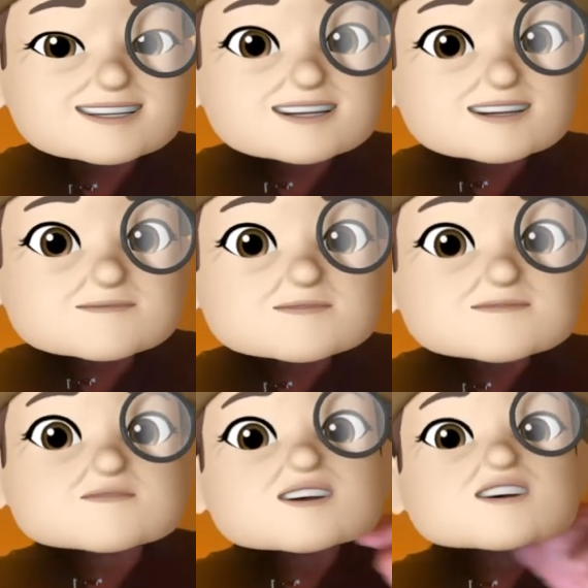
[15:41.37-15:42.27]

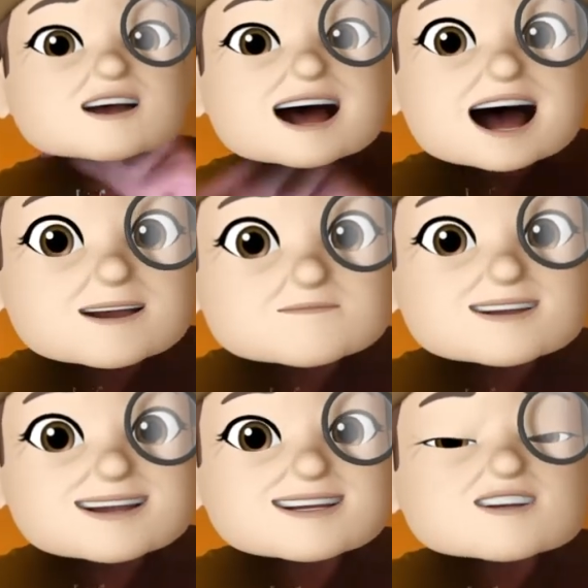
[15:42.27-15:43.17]
People are
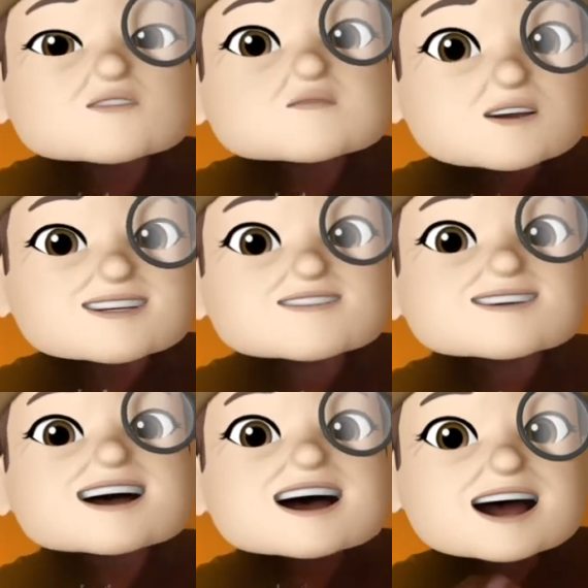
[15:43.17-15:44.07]
happy with
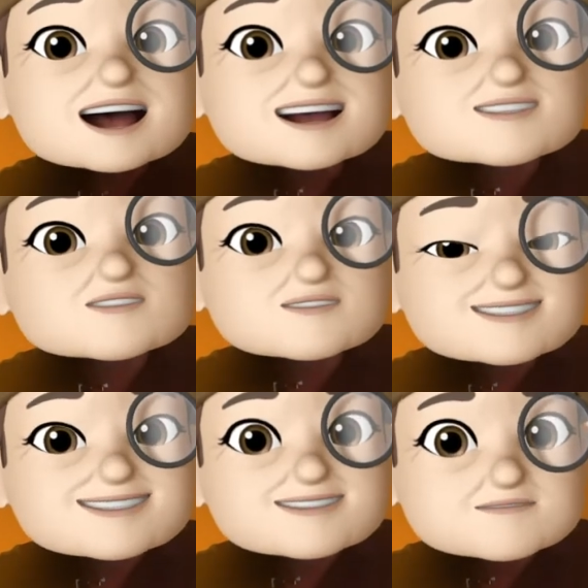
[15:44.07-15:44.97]

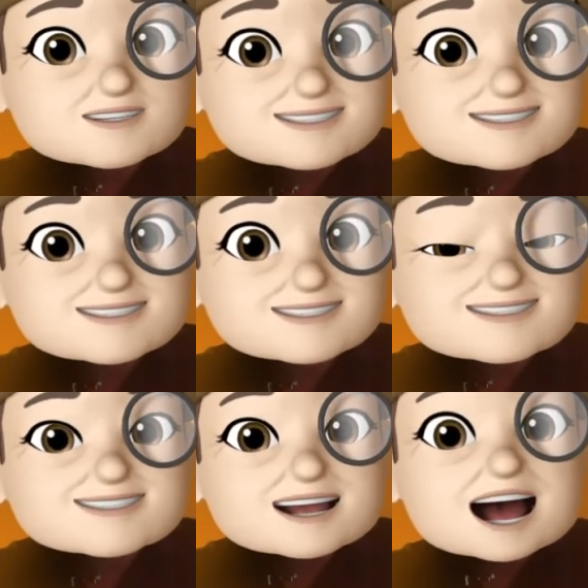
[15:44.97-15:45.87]
iOS devices.
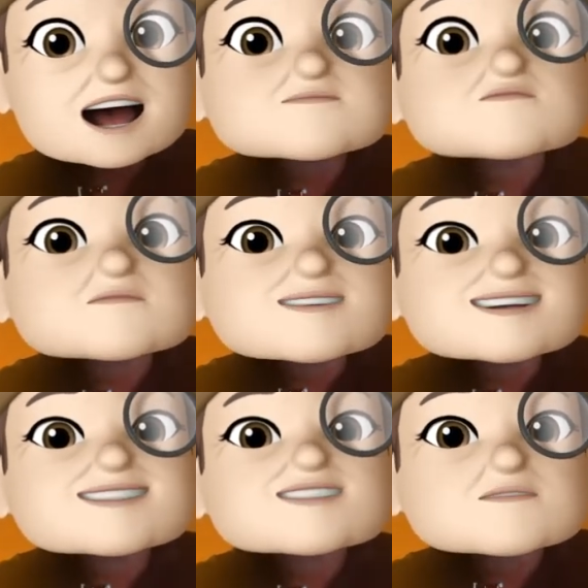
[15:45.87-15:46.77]
Apple
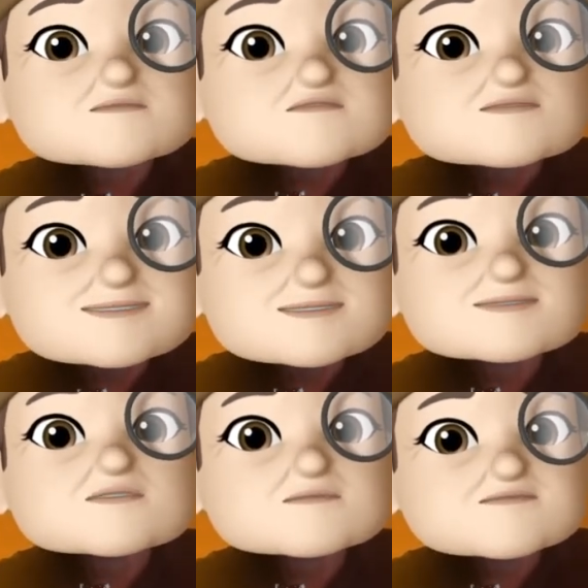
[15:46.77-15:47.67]
makes a
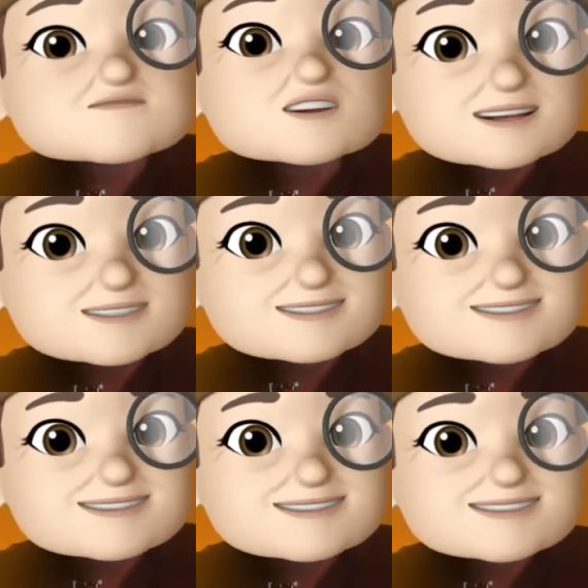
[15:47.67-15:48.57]
premium
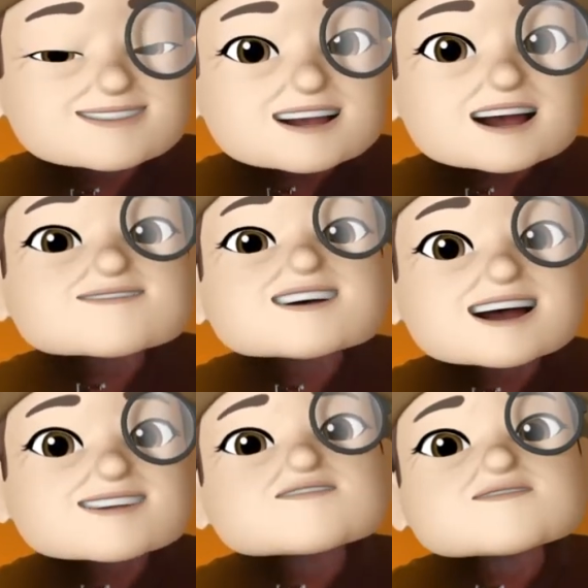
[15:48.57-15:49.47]
product. And the
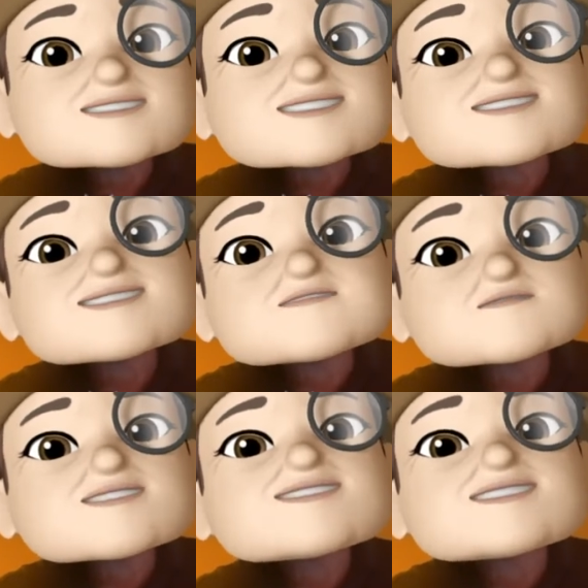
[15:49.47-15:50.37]
irony is the
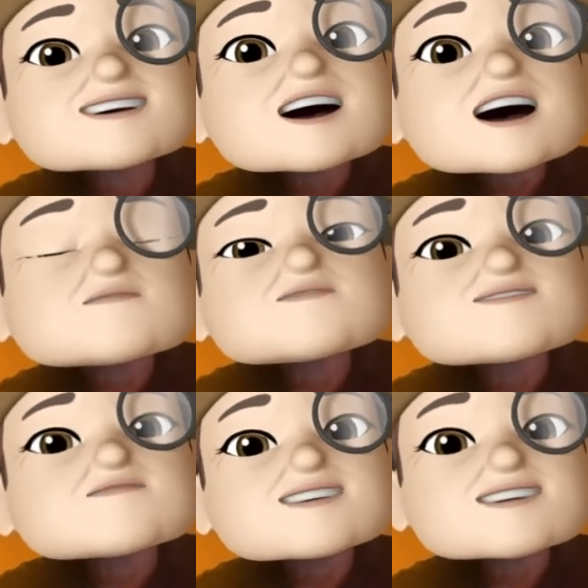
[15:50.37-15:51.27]
reason that Apple
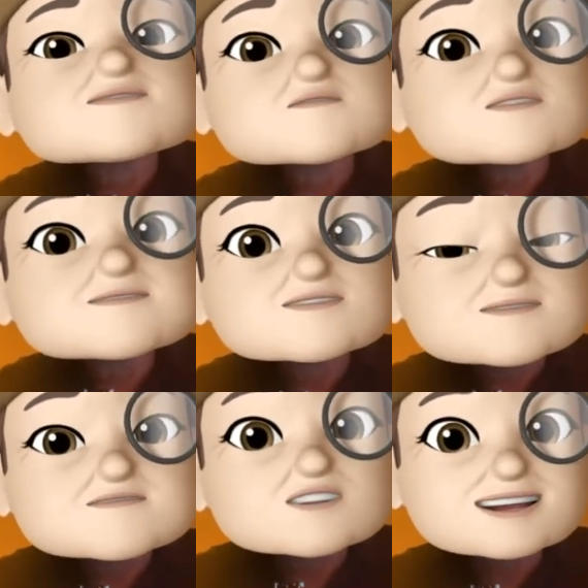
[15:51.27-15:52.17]
is making a premium
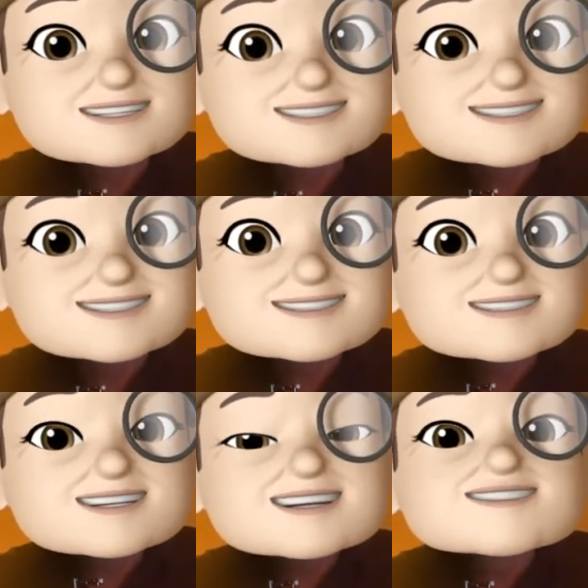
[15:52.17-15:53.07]
product
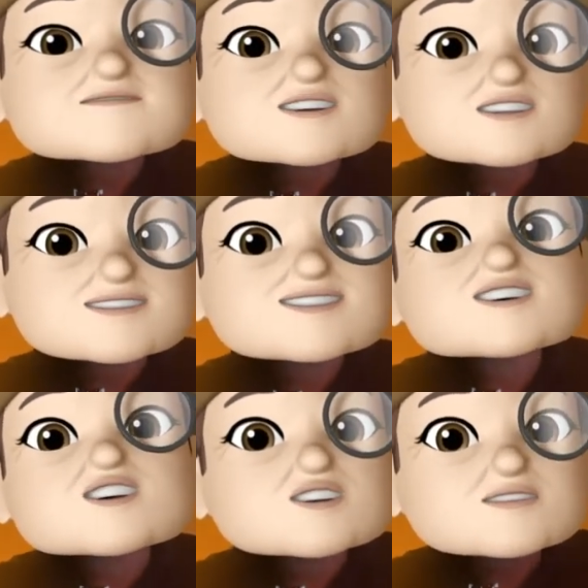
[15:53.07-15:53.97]
is because it
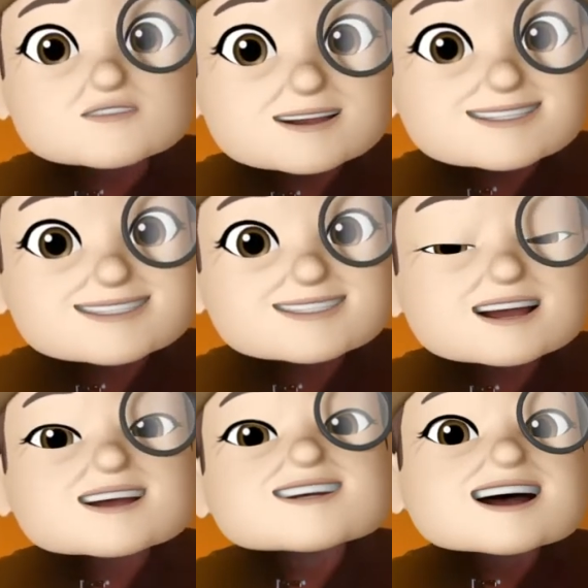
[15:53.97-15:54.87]
curates
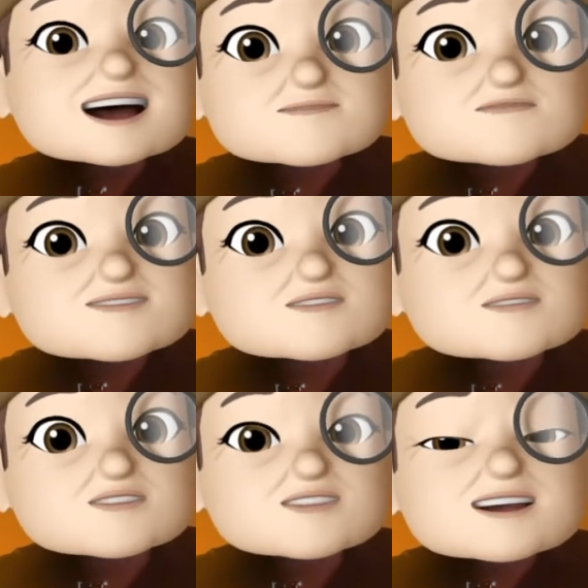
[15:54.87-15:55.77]
the App
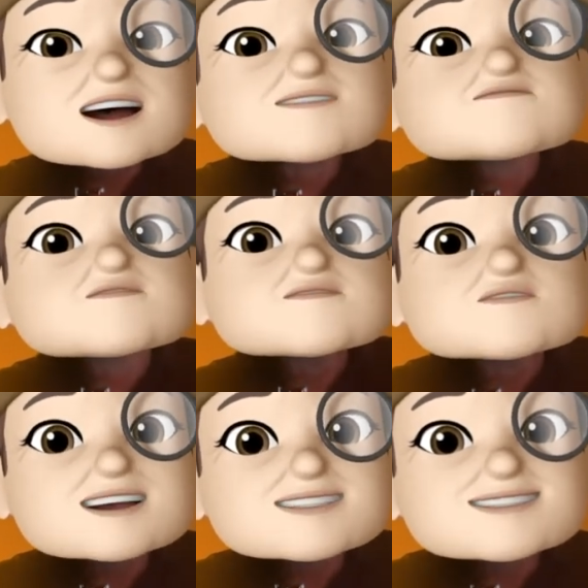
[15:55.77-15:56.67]
Store and
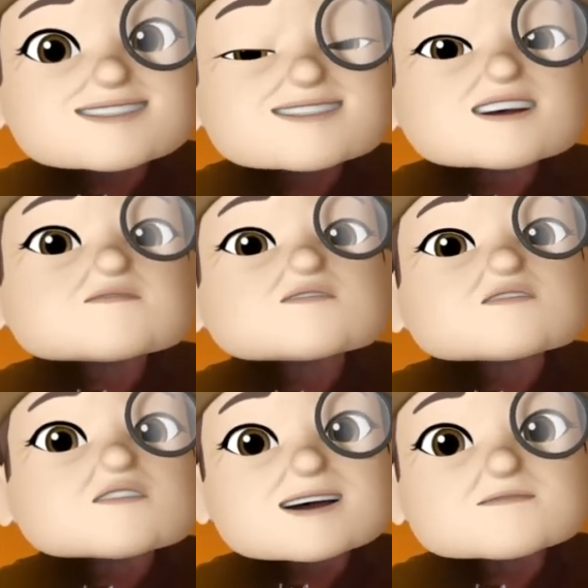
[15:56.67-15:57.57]
prevents
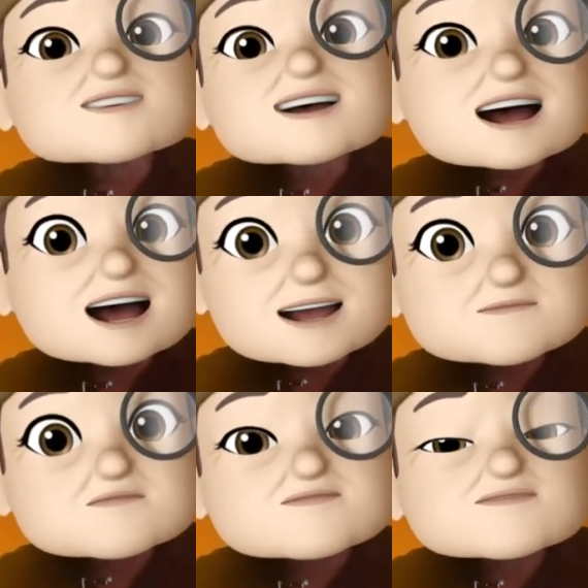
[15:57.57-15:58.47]
crappy
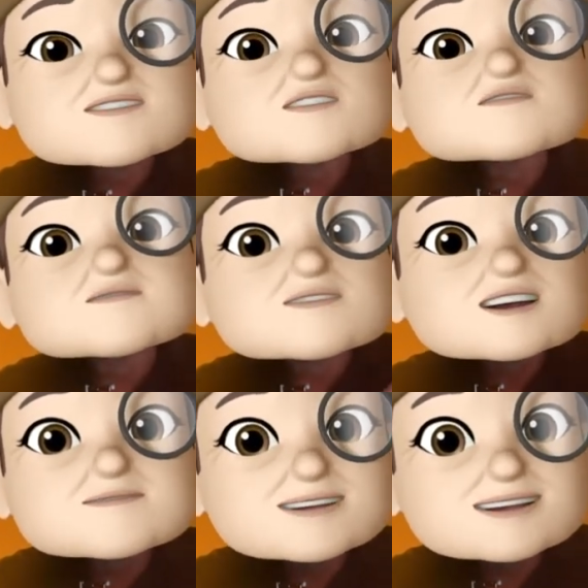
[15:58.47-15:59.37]
apps from
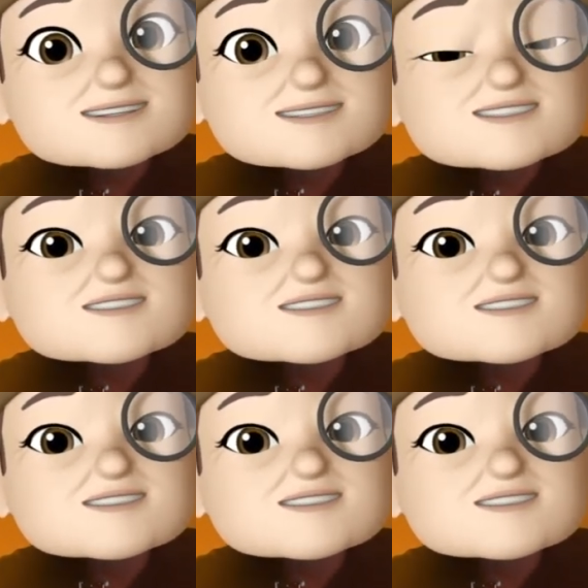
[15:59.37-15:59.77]
coming in there